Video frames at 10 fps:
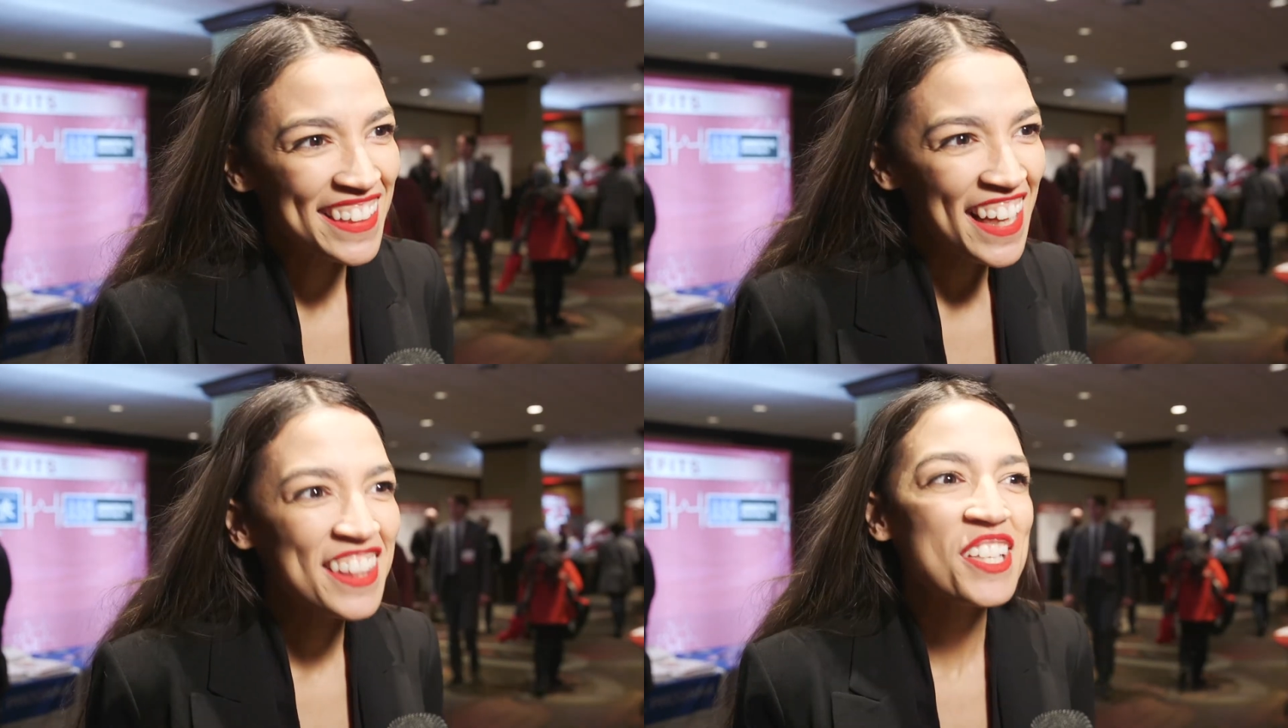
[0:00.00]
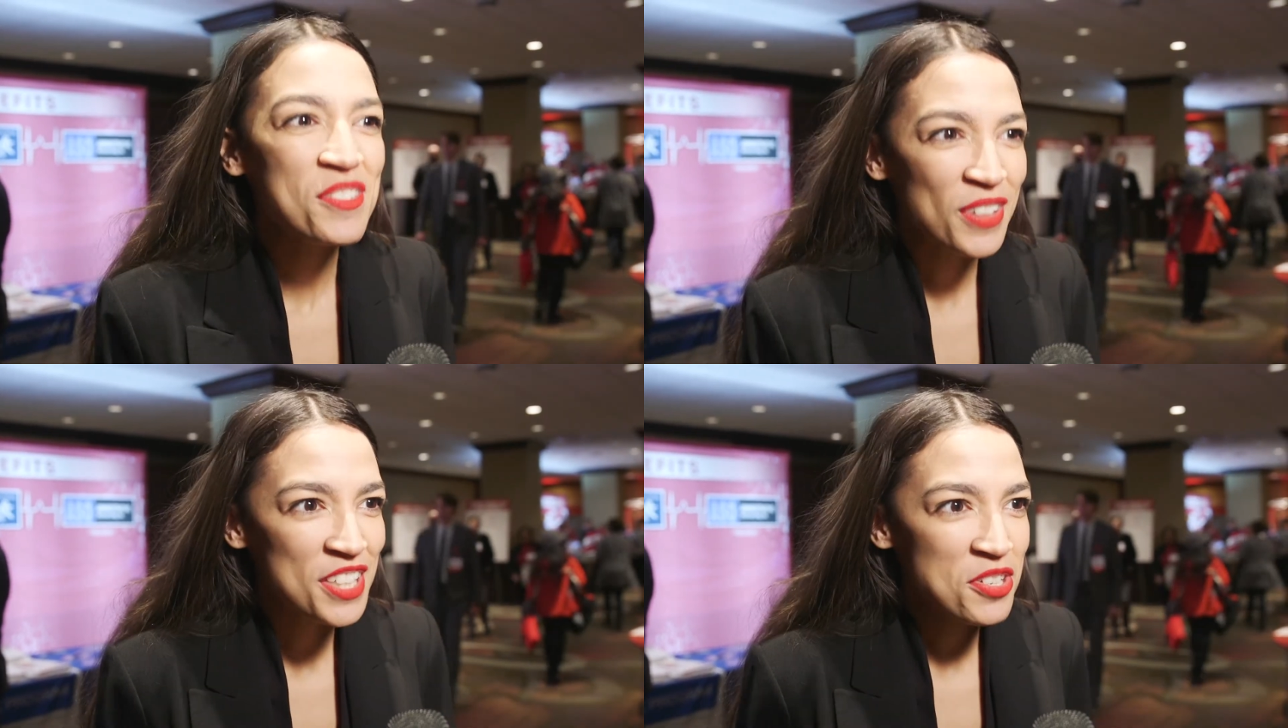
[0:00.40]
And that's
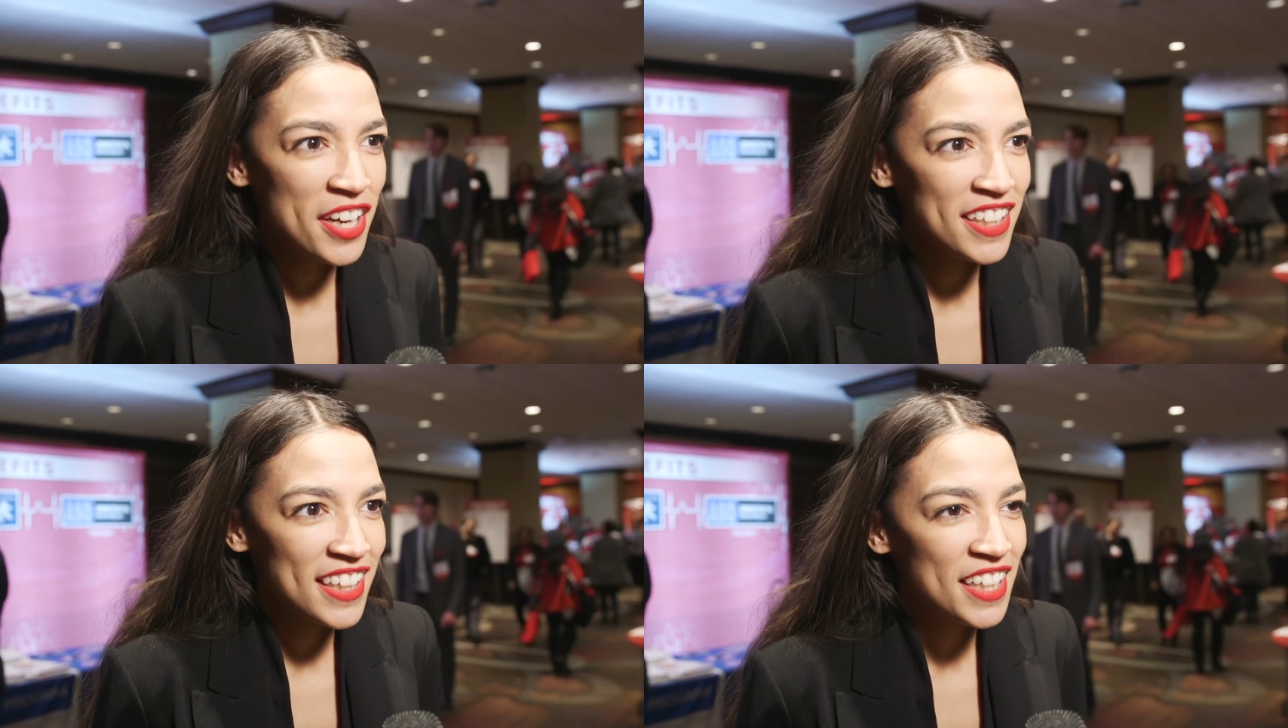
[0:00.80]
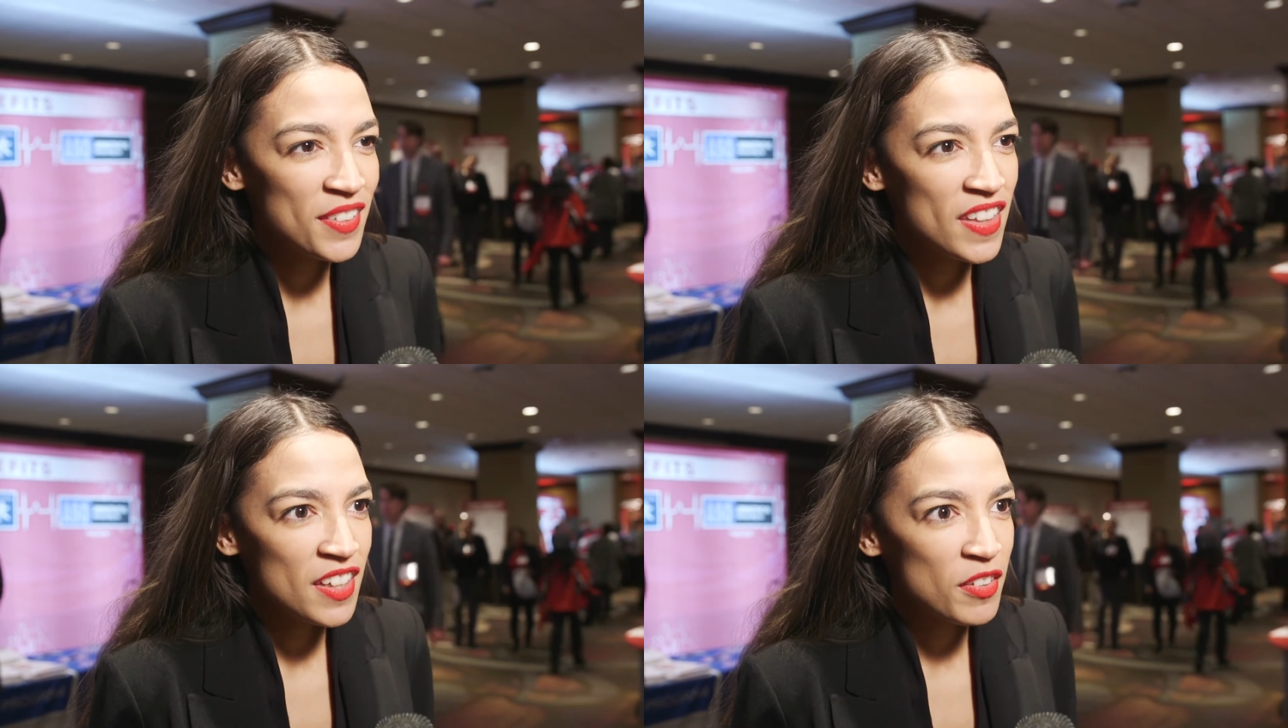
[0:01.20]
what I try to kind
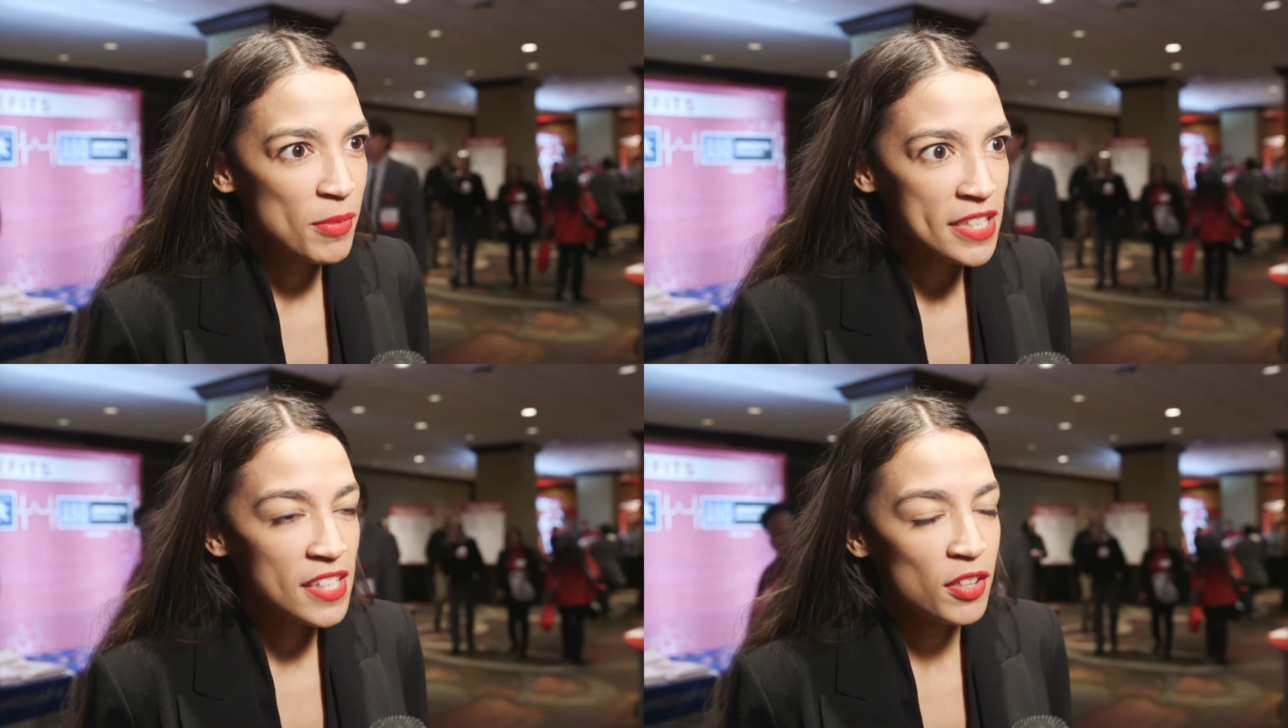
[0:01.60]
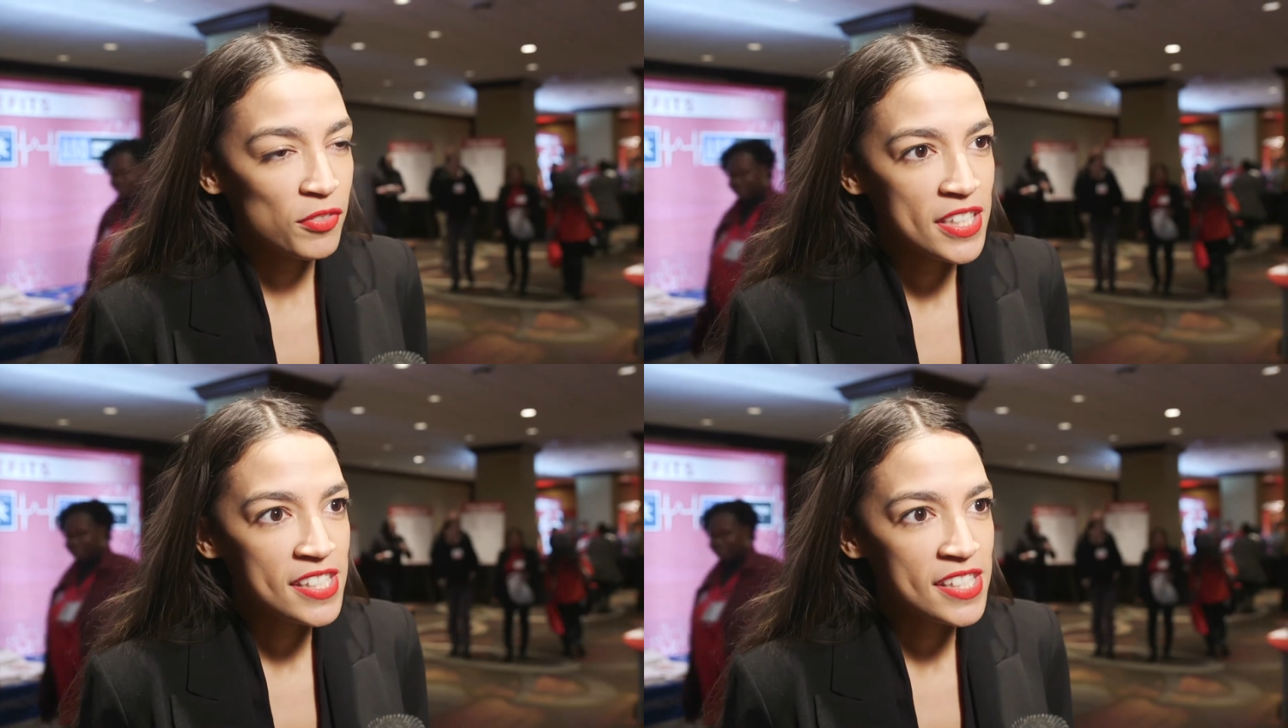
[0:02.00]
of think of myself